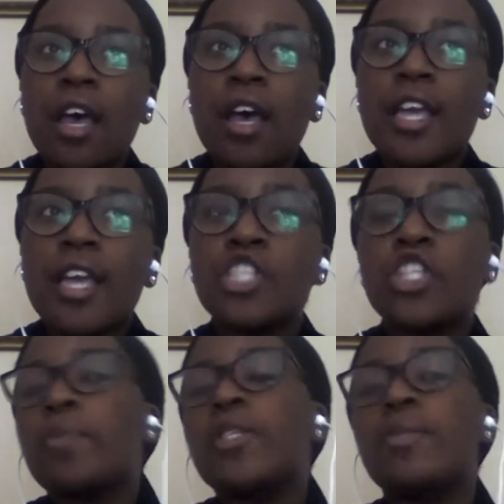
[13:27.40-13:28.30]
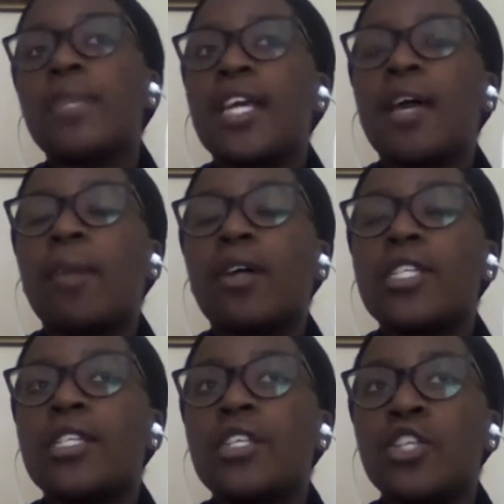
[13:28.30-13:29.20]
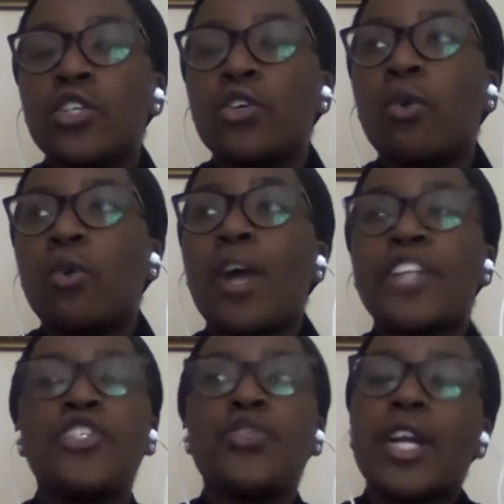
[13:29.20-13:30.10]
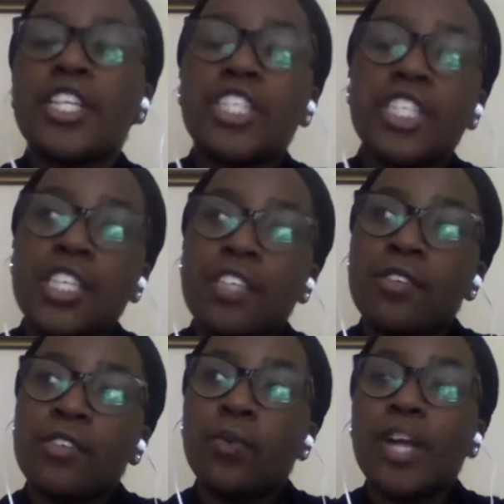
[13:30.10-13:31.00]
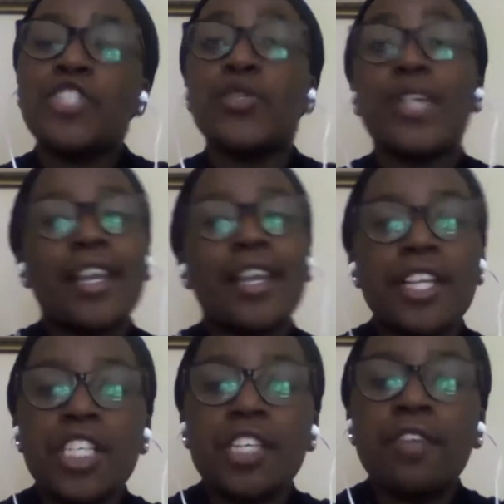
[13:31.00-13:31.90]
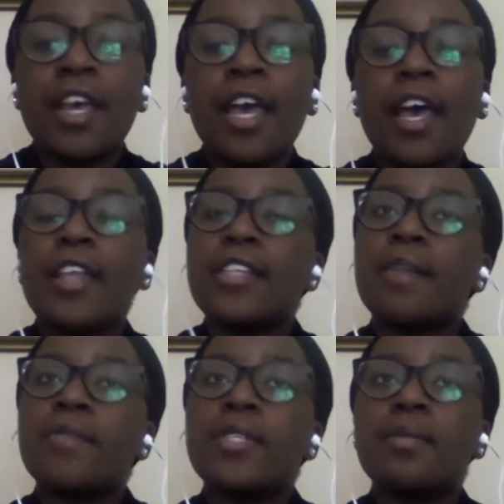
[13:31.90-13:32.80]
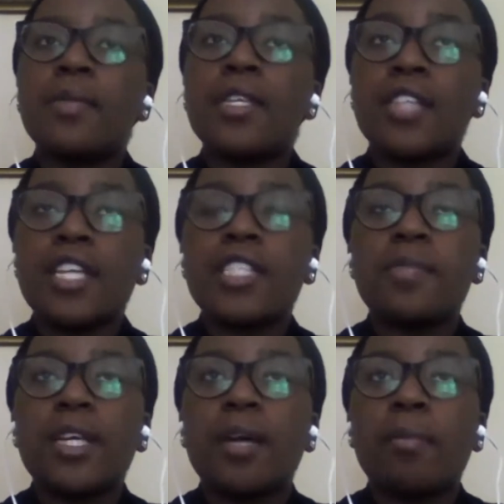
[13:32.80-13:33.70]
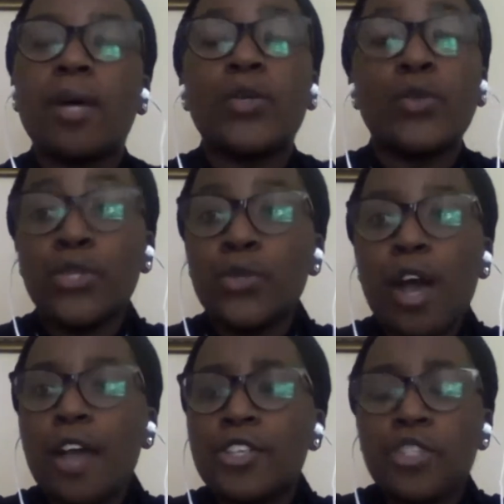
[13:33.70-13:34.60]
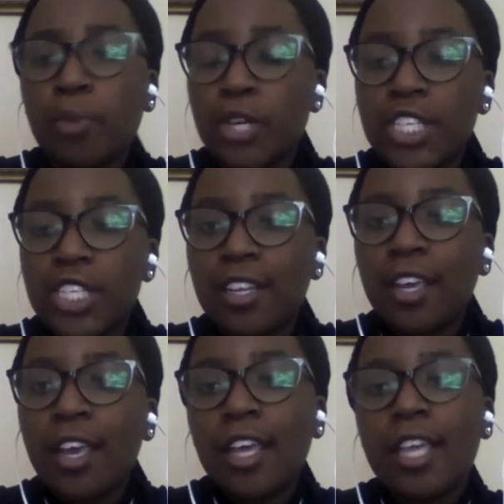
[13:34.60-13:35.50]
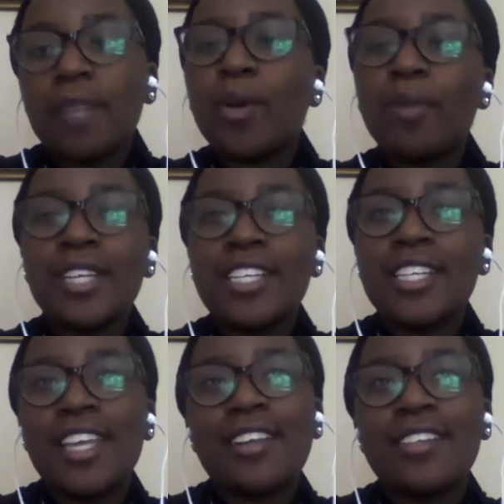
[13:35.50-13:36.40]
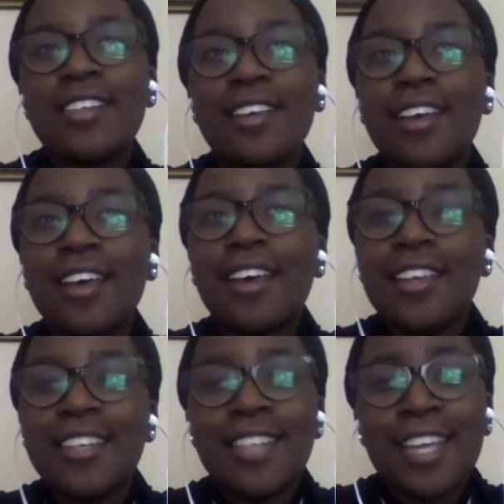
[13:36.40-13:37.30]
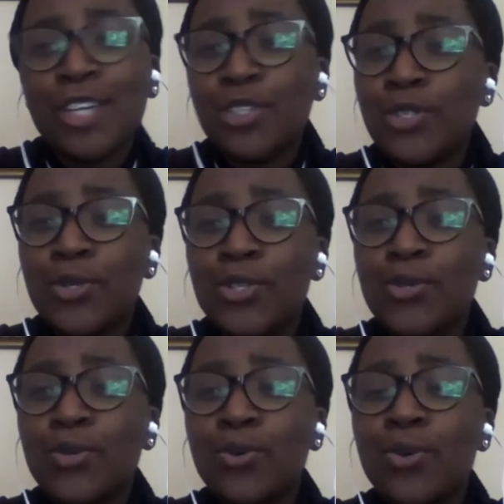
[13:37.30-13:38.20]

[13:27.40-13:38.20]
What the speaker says: it stops being about, what you achieved, what you can achieve, and it starts being about who you are as a person. It probably takes a day or two to